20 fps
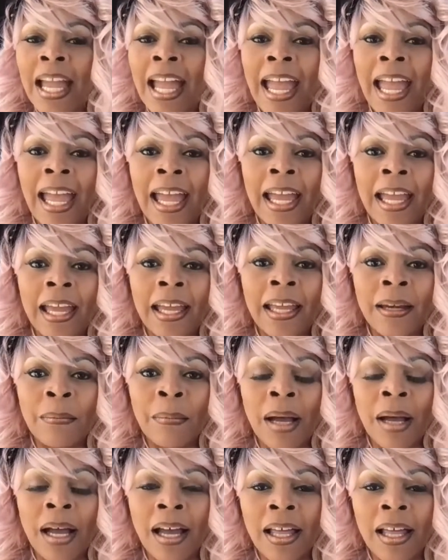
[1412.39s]
and
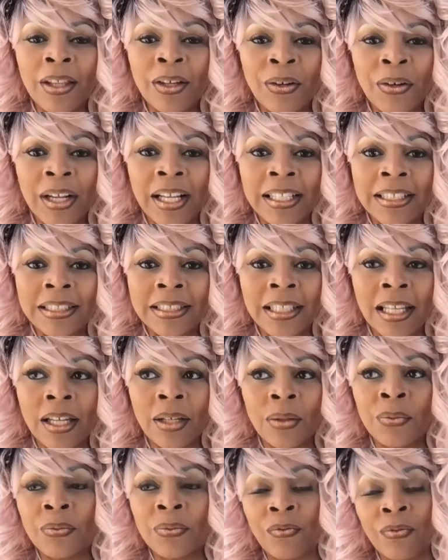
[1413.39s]
my other
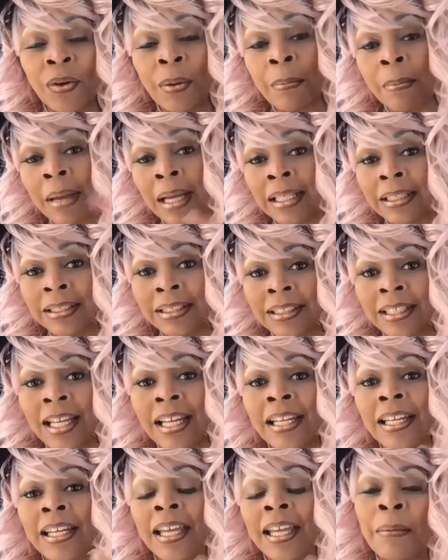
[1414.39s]
grandson from my
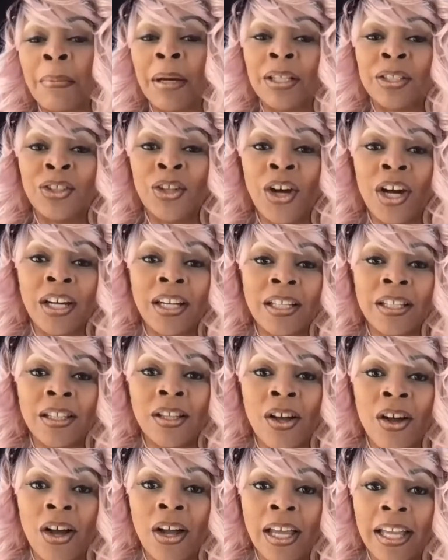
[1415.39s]
son and my
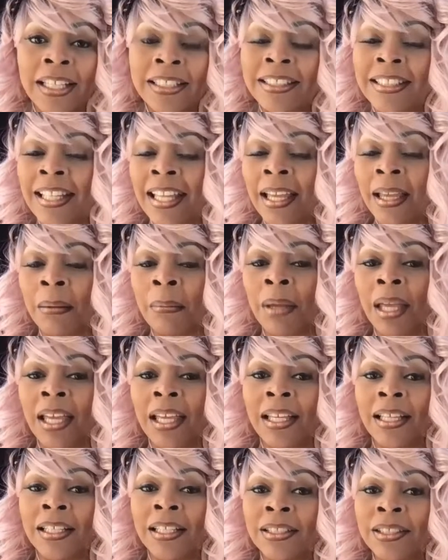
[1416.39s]
daughter-in-law, his name
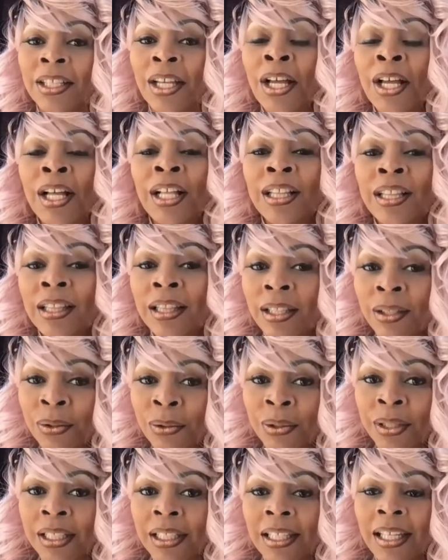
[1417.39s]
is Luke,